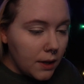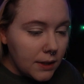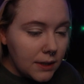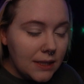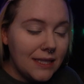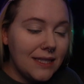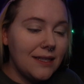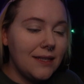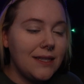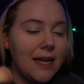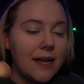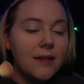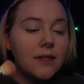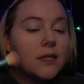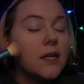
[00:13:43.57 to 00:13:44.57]

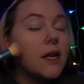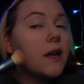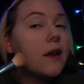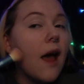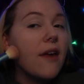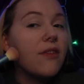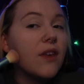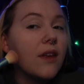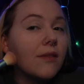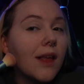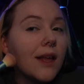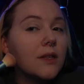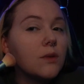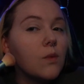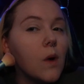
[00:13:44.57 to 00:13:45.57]
Stinson. I think
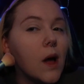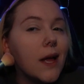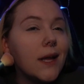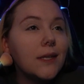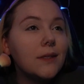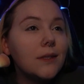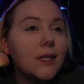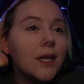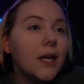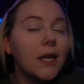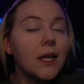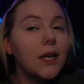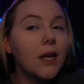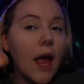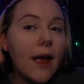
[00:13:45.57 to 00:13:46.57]
that's
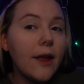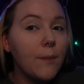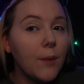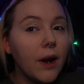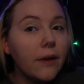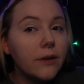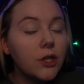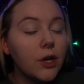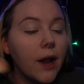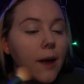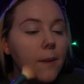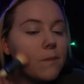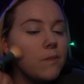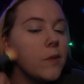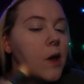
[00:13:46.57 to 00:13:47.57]
how you pronounce her
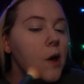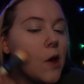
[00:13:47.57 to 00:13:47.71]
name.